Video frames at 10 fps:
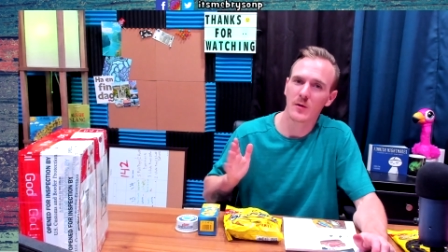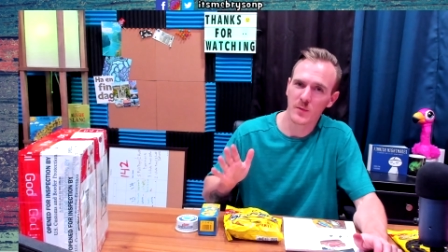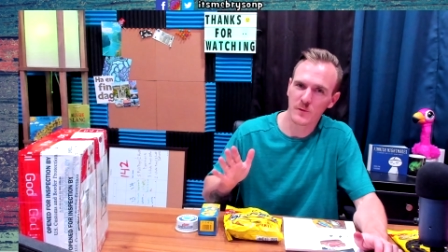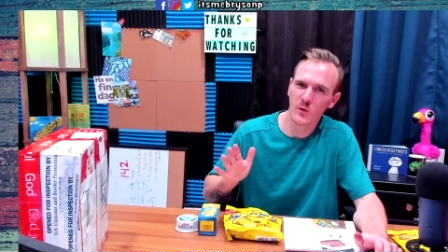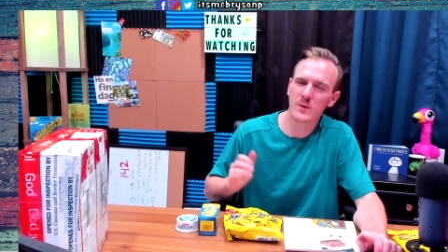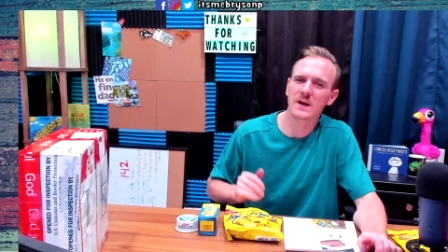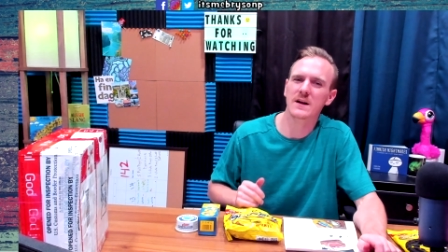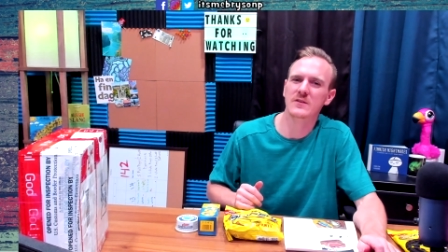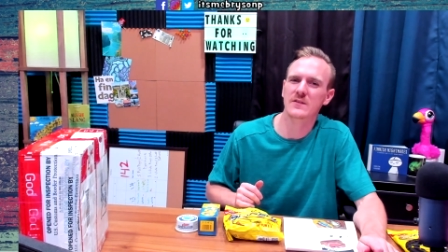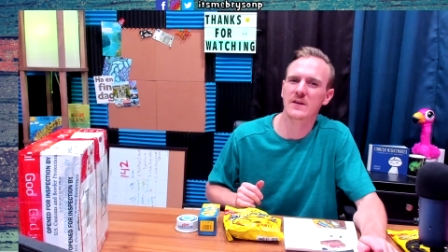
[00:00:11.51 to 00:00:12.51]
Before we
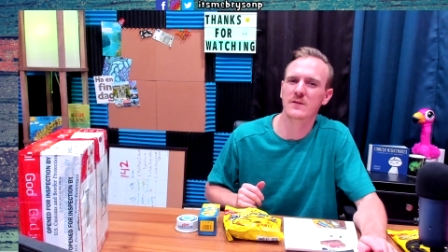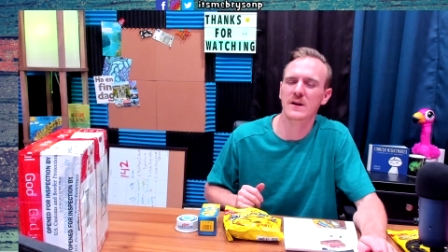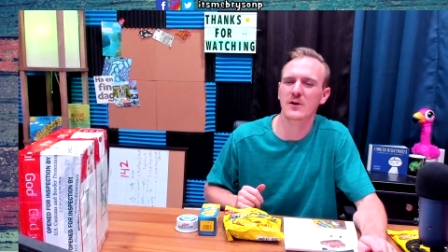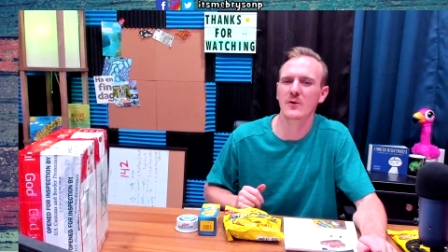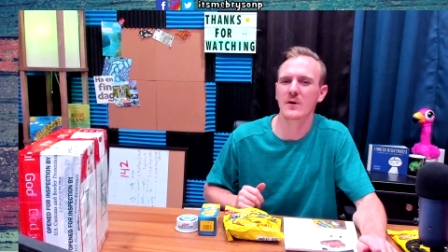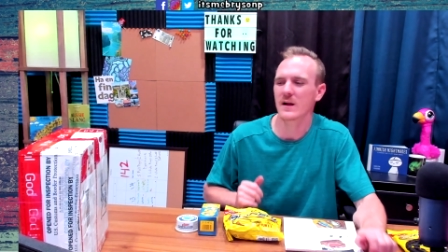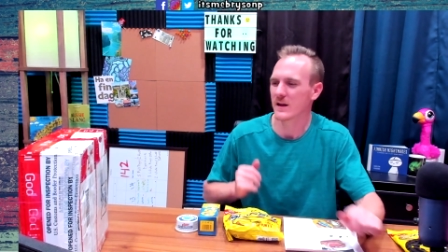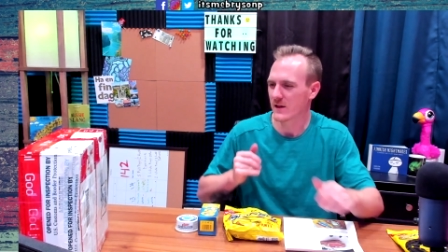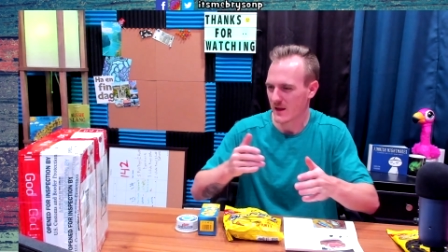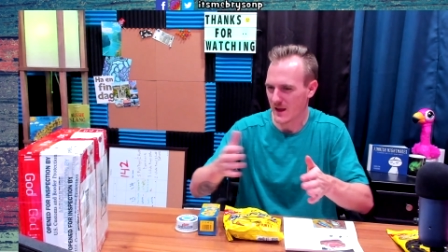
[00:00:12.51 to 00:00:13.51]
get into that video,
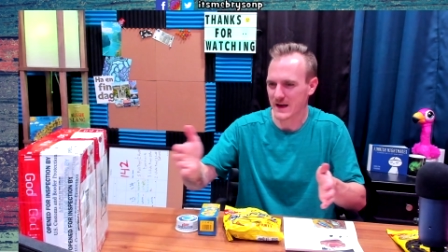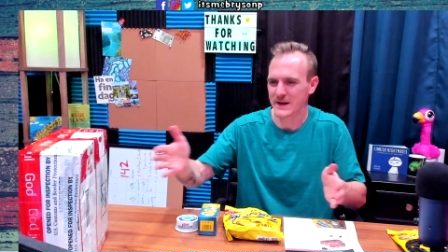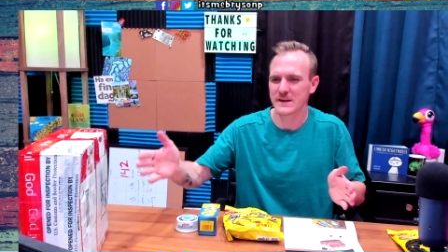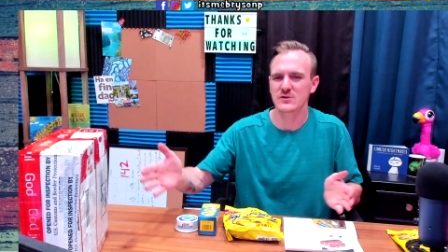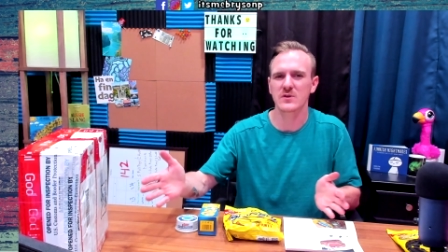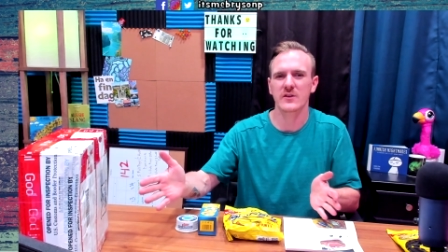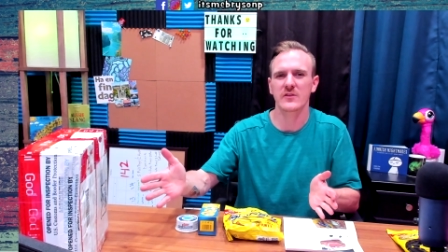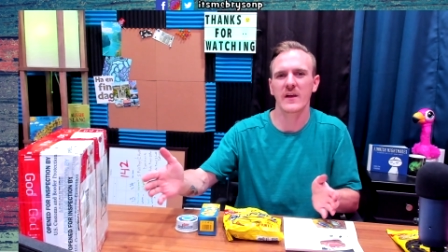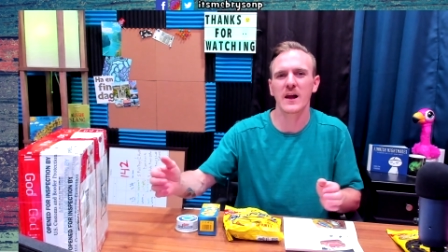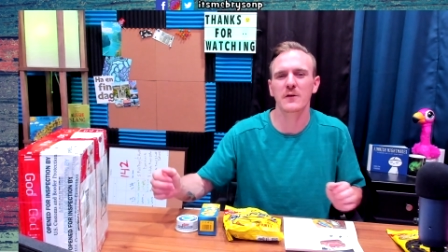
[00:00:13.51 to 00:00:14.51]
I got to address
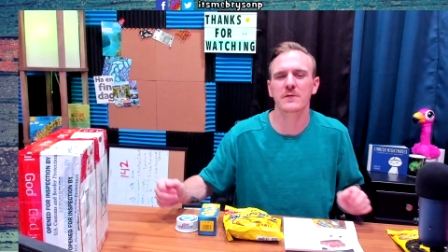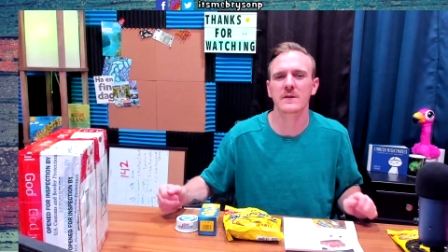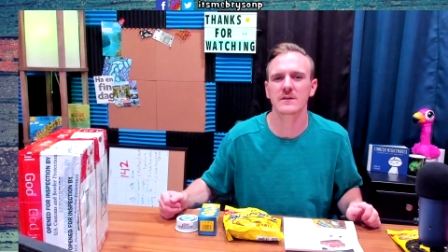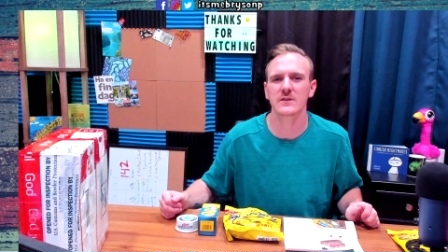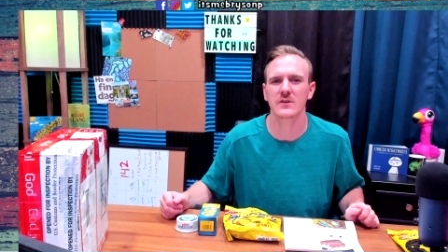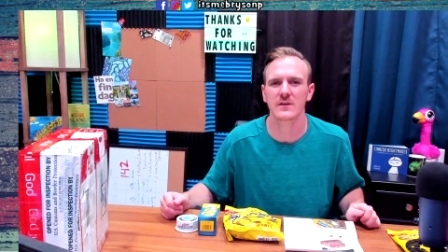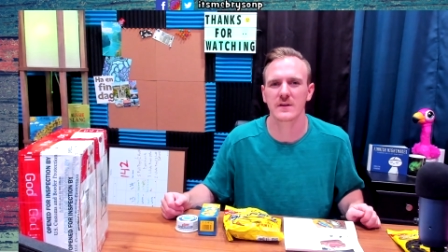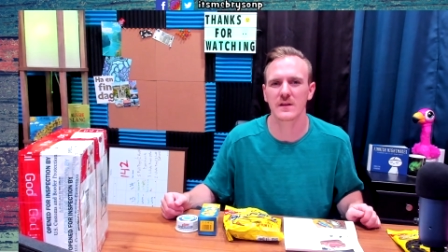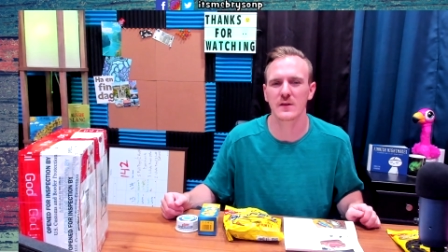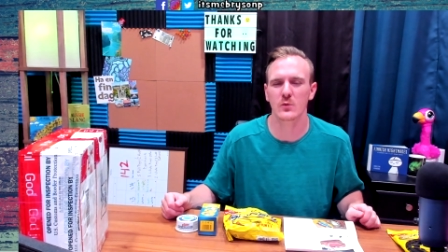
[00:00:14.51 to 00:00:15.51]
the elephant
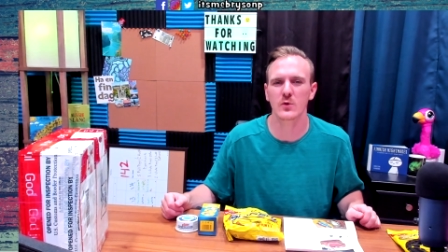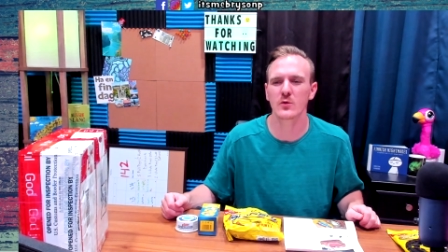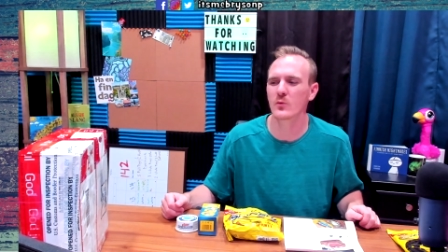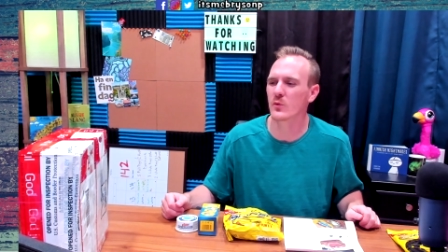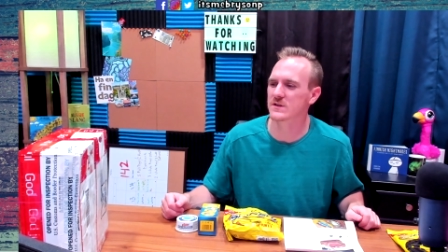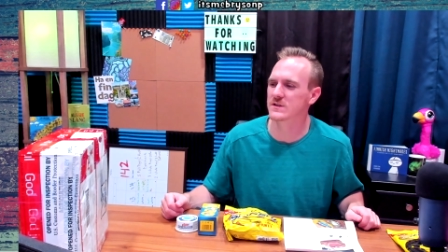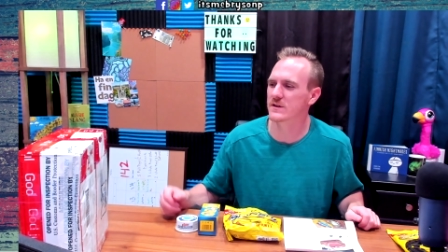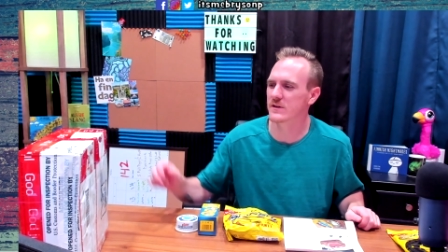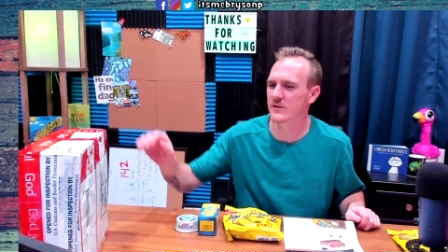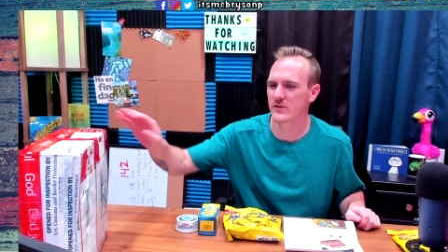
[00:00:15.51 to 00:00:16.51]
in the room, which
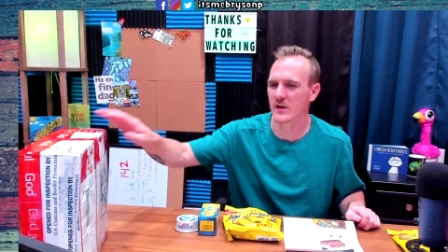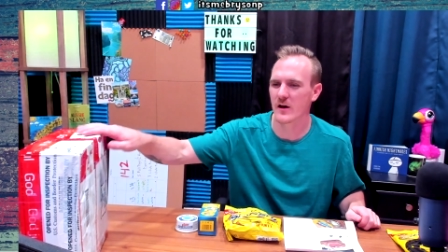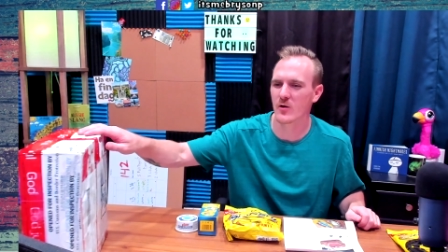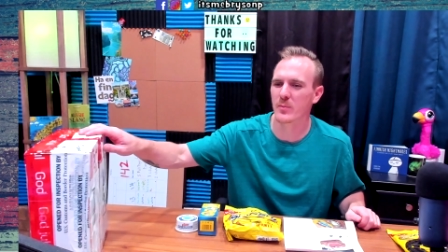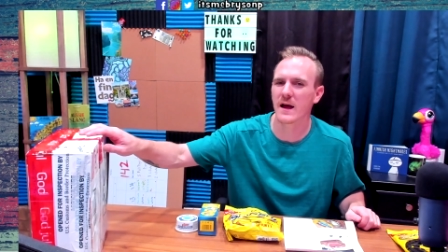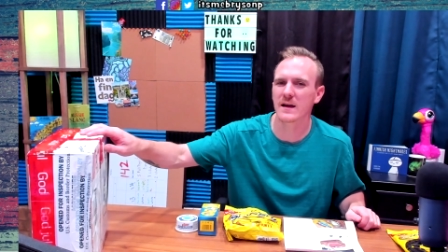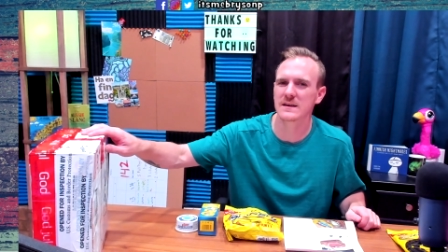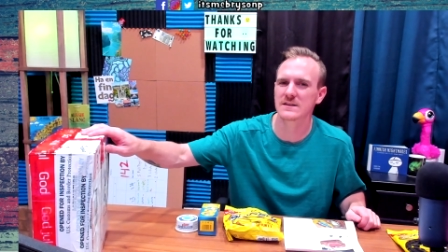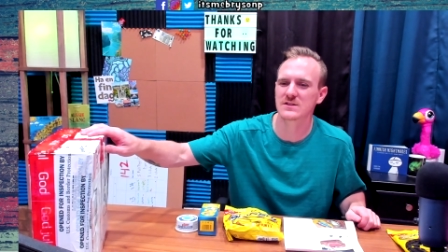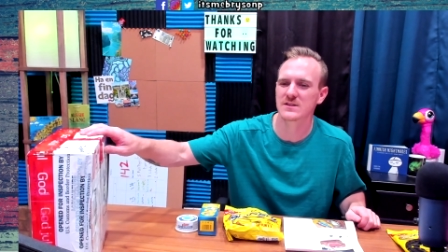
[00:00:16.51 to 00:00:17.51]
is our
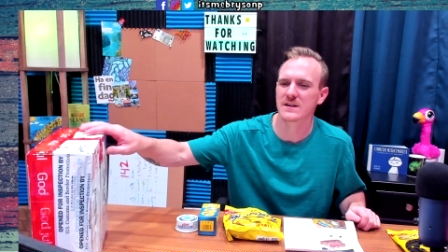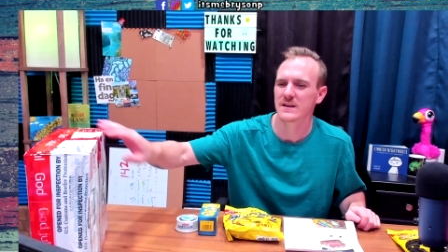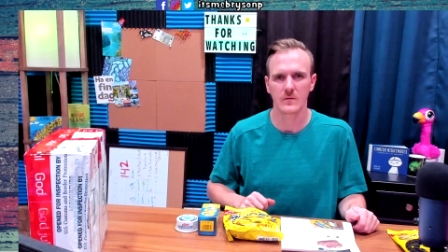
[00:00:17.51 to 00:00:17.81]
package.